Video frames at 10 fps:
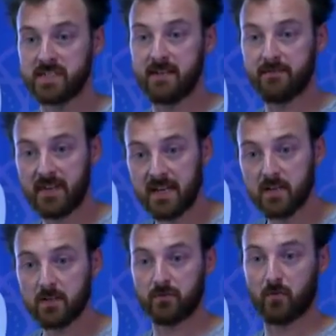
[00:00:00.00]

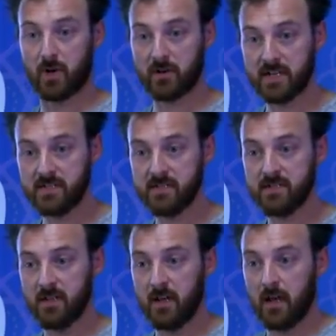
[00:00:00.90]
diffing of queries,
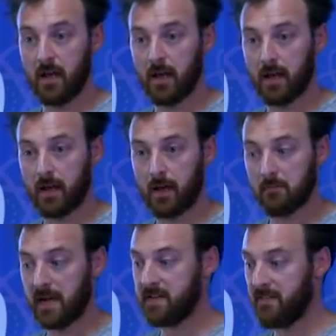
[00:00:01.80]

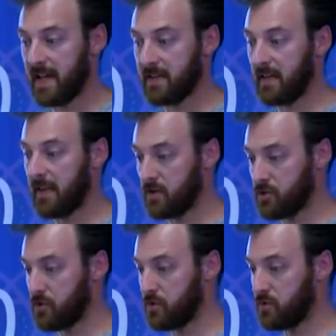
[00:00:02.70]
and that
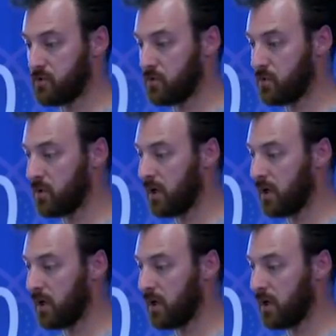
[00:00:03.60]
allows you to